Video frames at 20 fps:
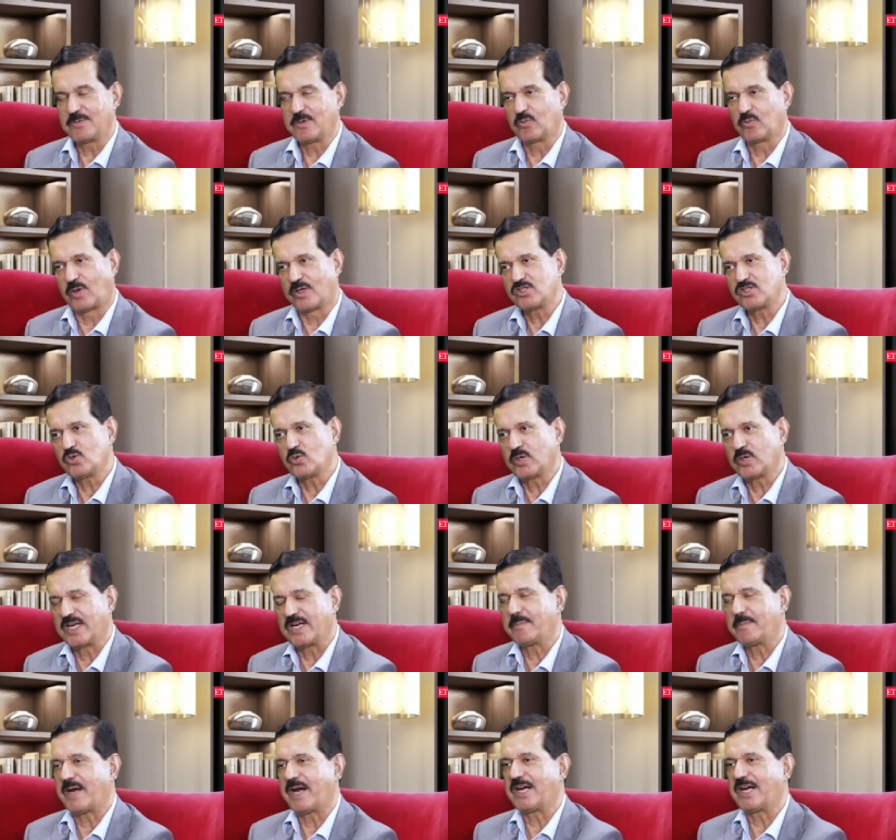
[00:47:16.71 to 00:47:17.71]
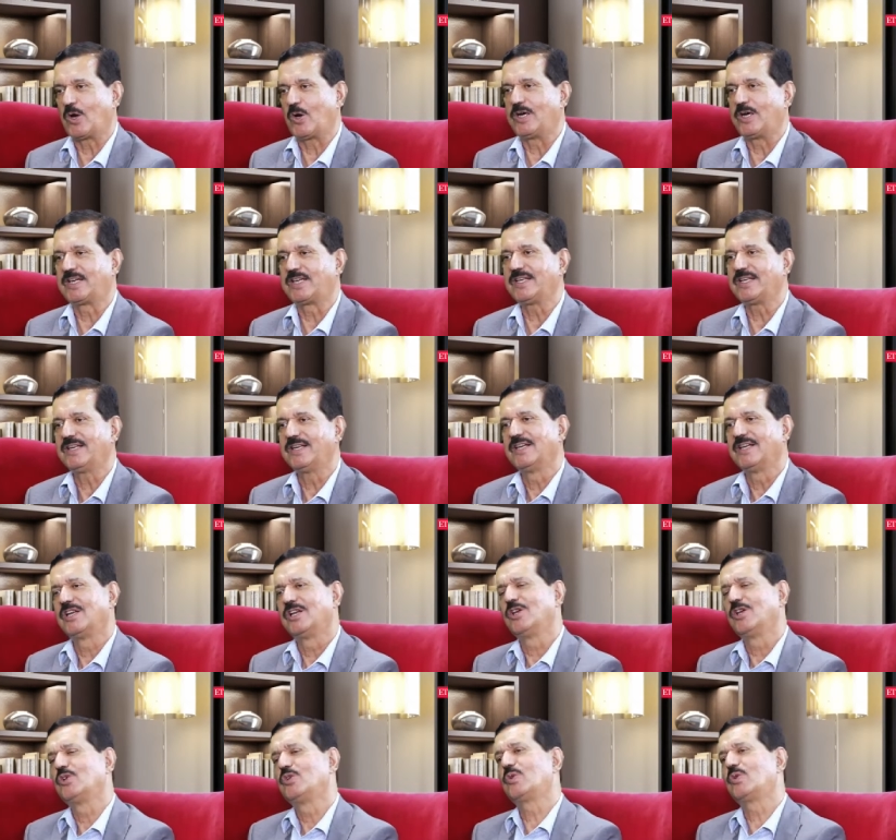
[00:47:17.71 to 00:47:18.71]
But once you gain brand loyalty,
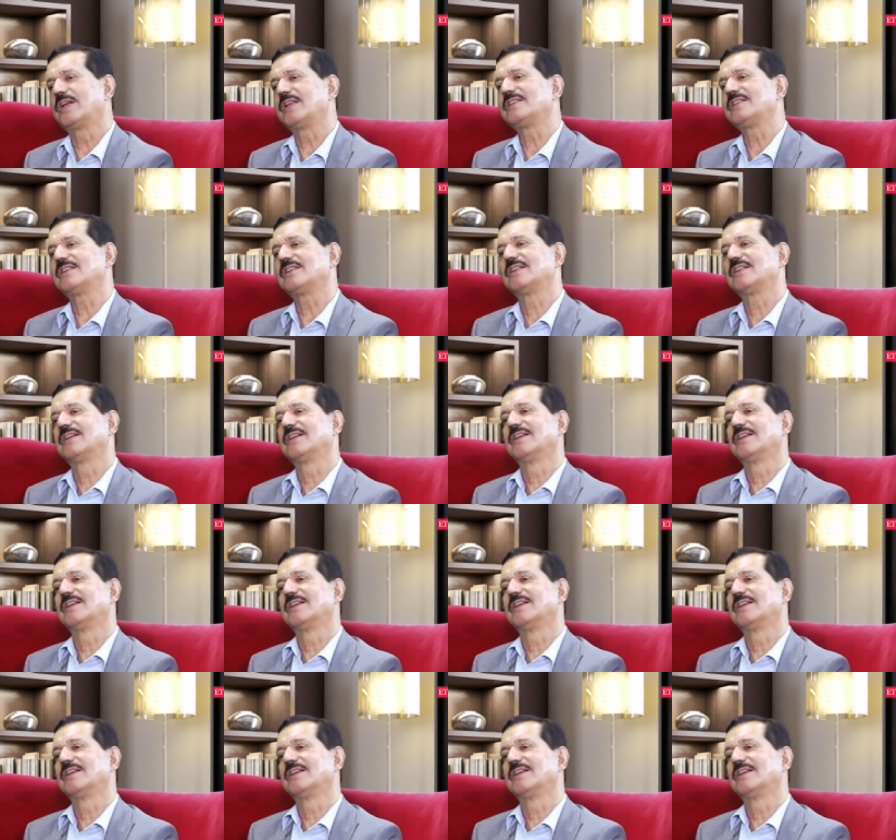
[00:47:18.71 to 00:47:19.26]
you can